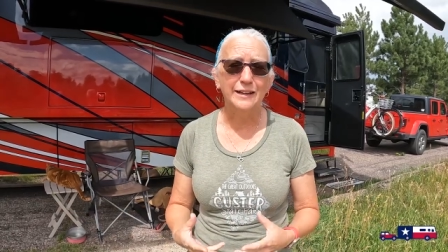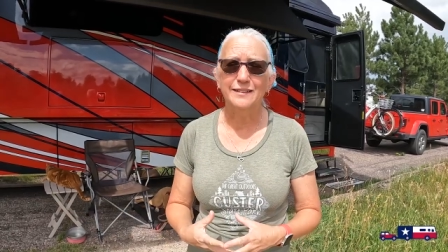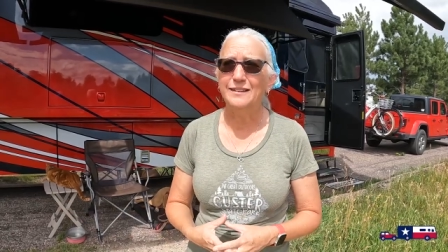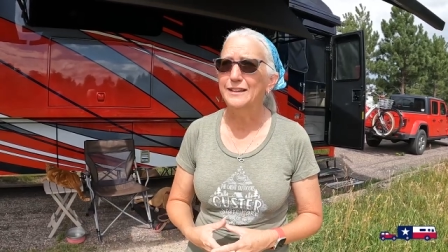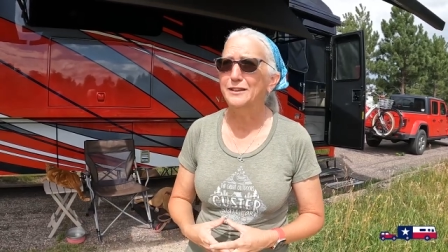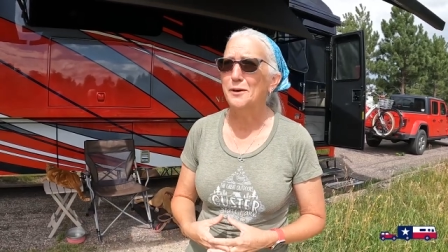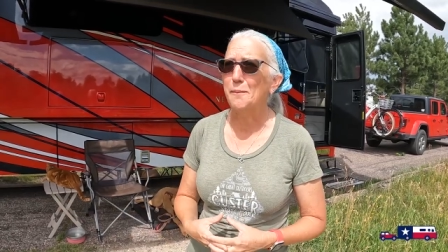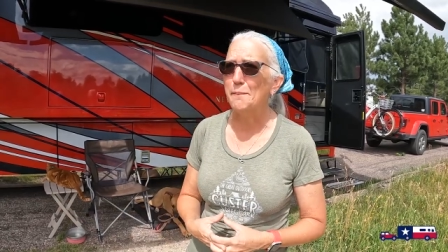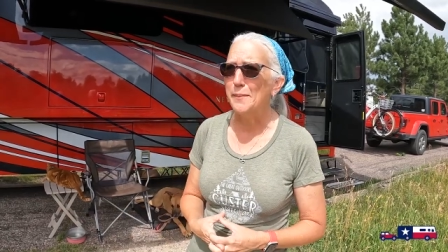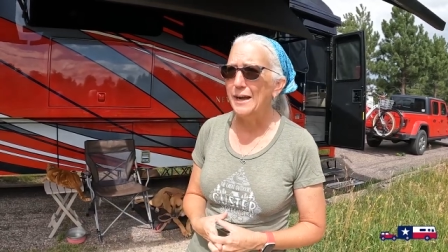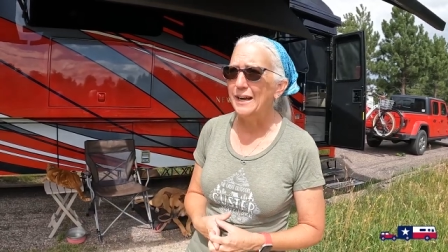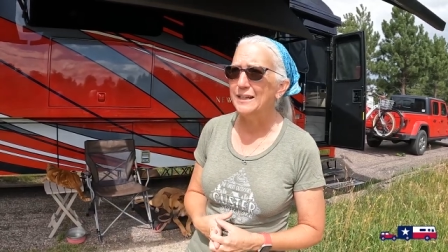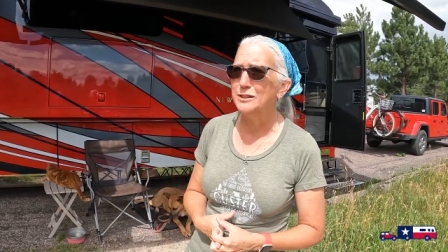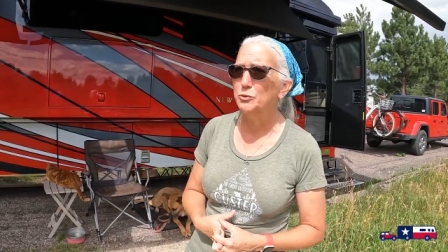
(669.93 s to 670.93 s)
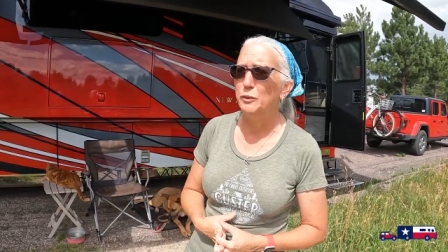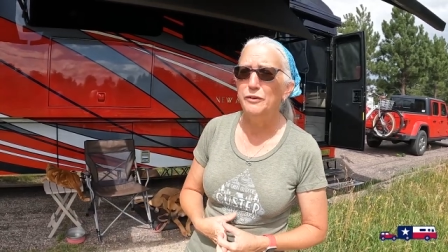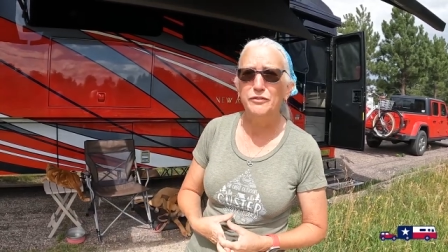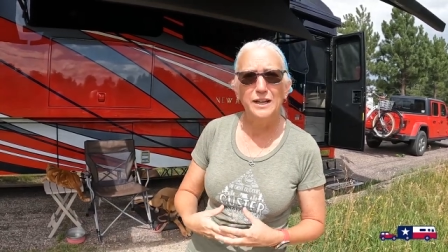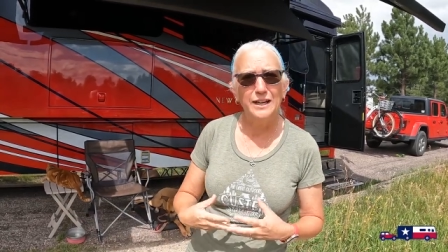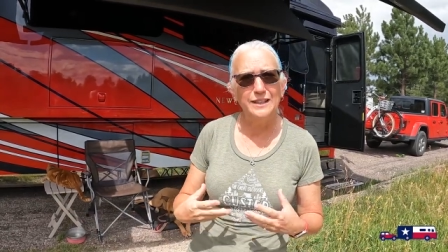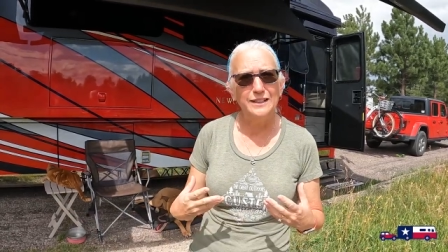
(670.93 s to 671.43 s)
I think the max
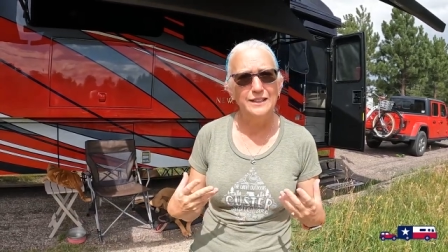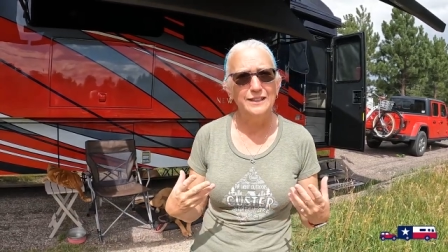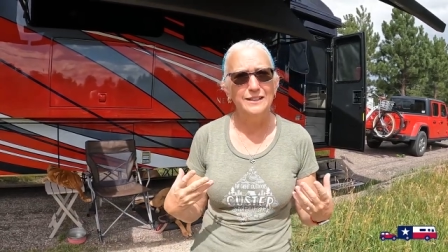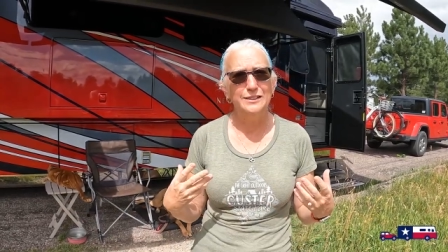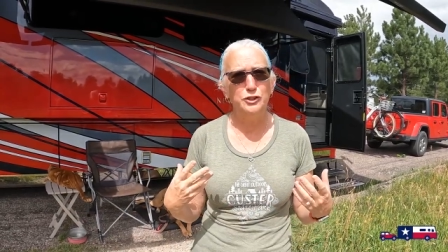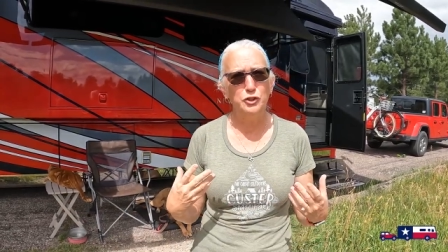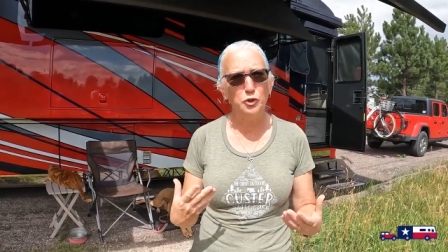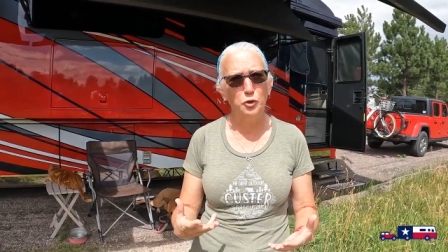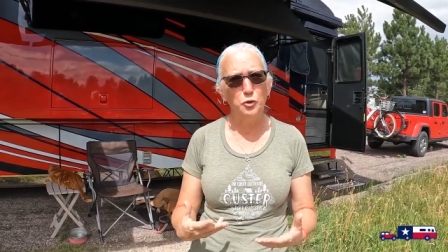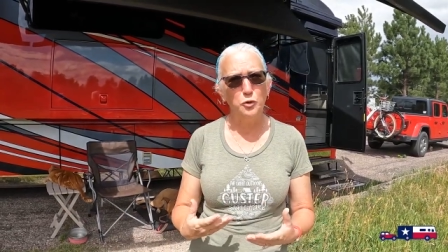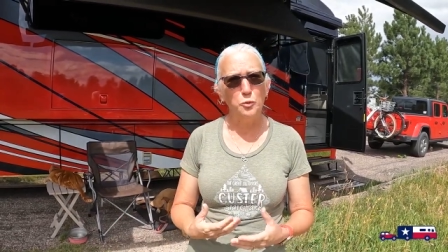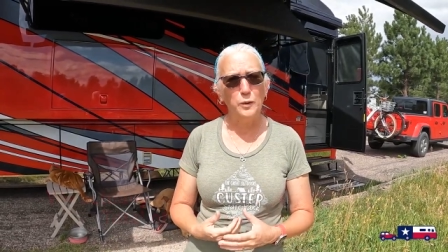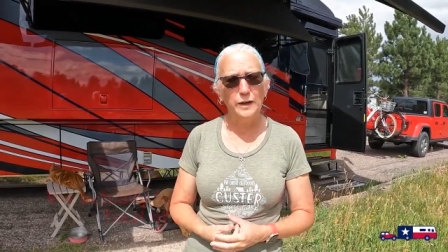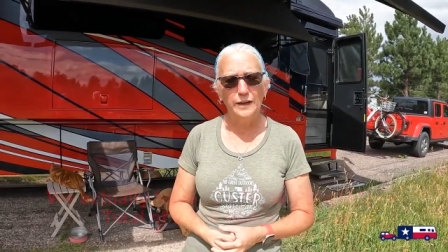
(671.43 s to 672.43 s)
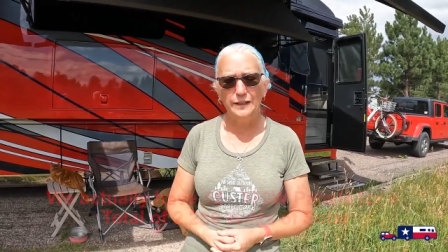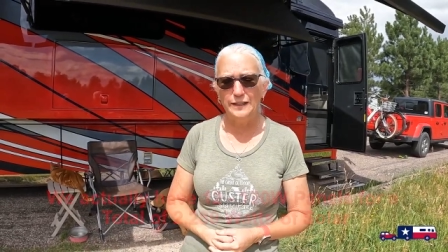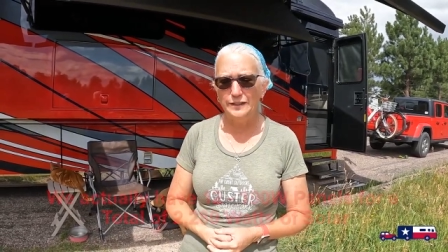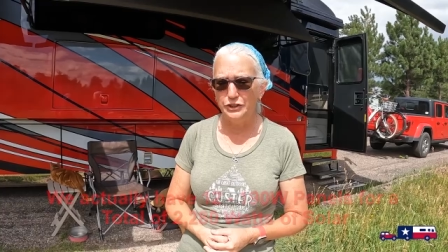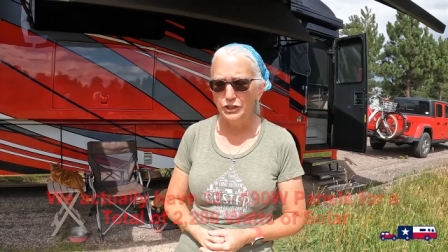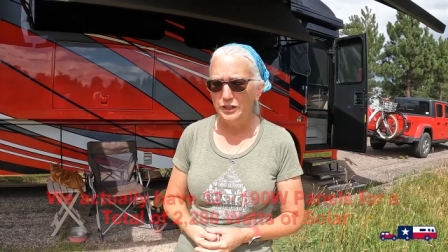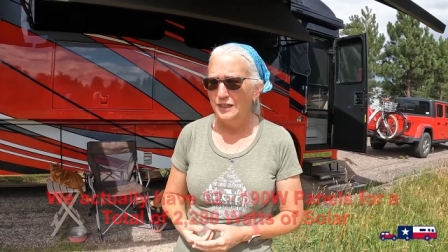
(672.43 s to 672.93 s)
we've gotten in solar
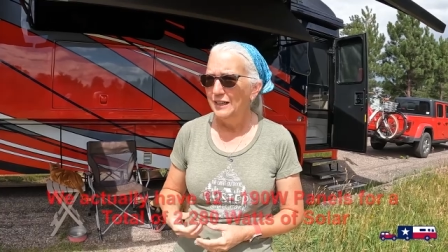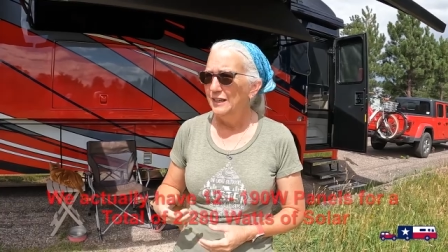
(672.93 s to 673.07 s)
wattage